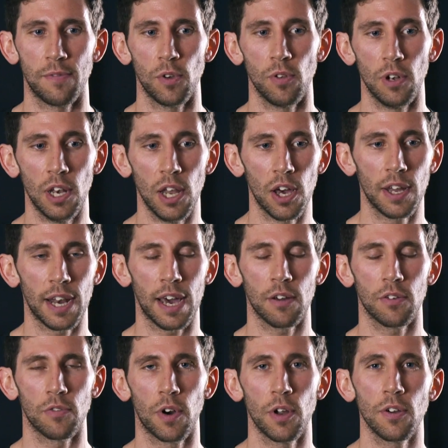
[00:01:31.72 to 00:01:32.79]
If you learn how
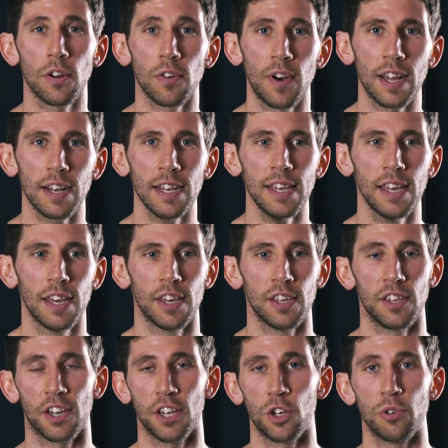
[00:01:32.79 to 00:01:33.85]
to row correctly,
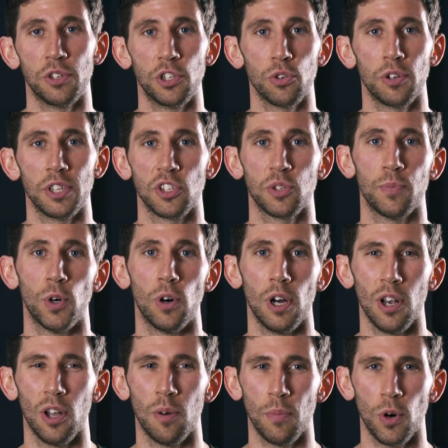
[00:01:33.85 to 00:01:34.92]
you're going to enjoy the sport a
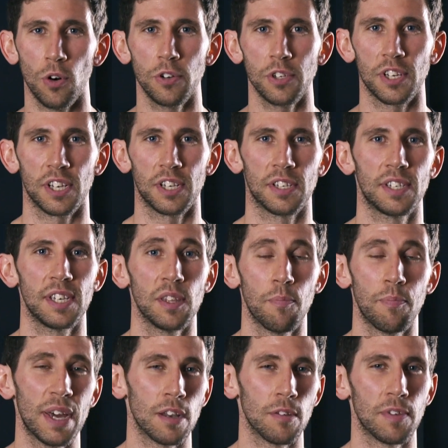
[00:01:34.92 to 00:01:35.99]
lot more and you're going to see the
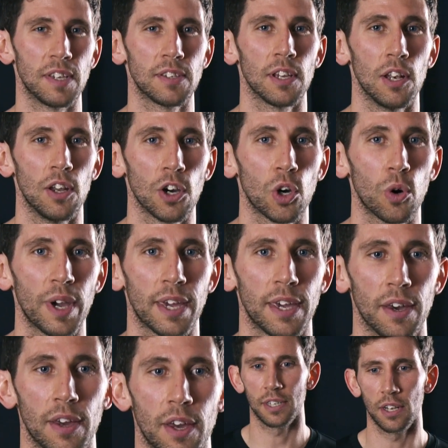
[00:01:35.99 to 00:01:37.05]
benefits a lot
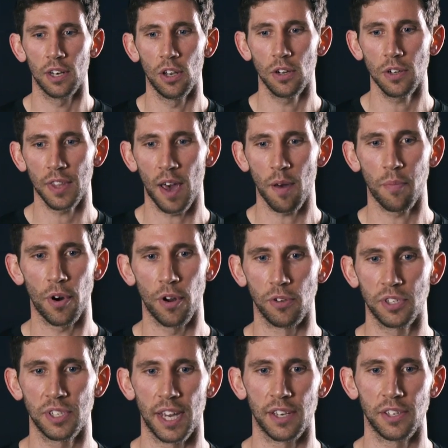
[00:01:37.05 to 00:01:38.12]
quicker. And along that
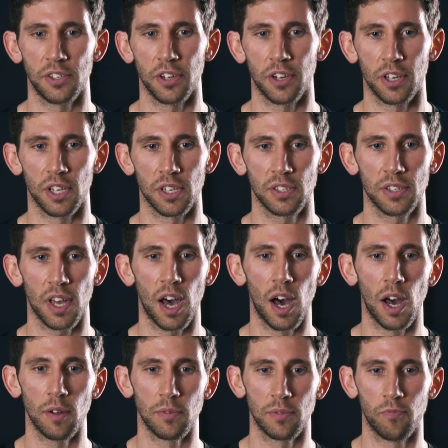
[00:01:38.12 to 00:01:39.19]
process, you're going to
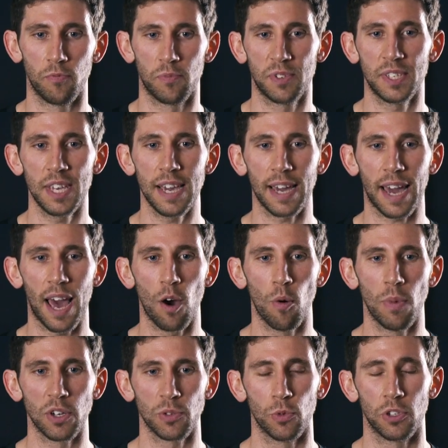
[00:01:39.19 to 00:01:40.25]
start seeing how
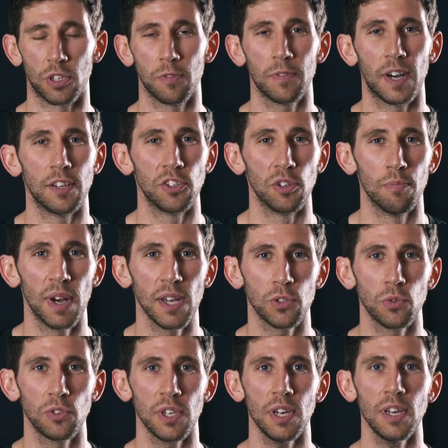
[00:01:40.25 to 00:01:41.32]
much more defined your
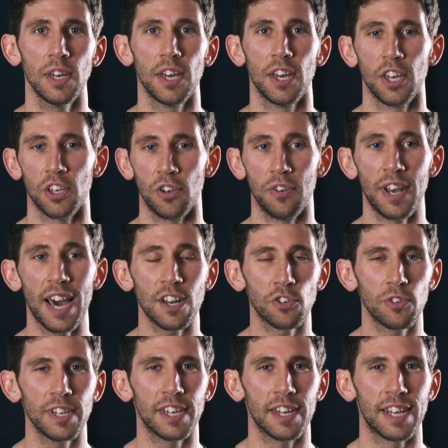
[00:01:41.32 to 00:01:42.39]
muscles are, you're
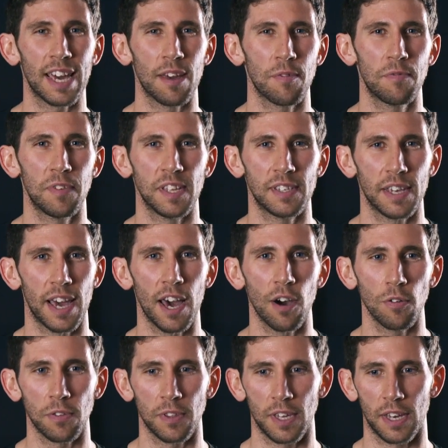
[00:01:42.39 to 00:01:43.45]
naturally gonna get fitter,
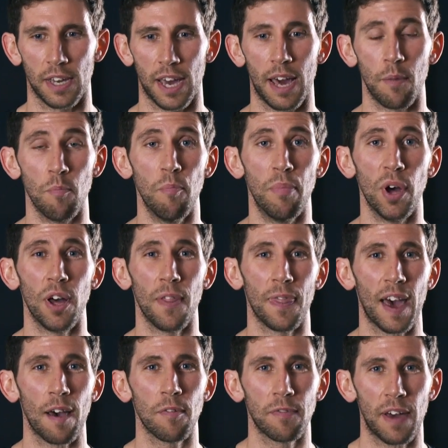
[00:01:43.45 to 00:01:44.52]
healthier, and burn
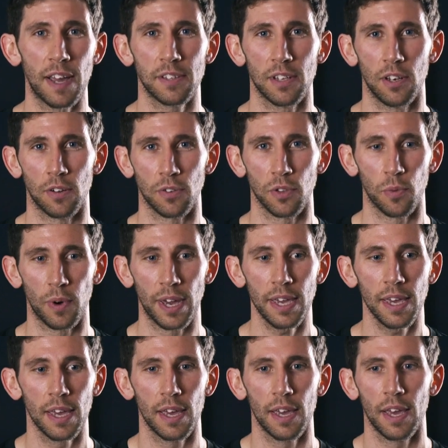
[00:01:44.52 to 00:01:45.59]
that fat along the way.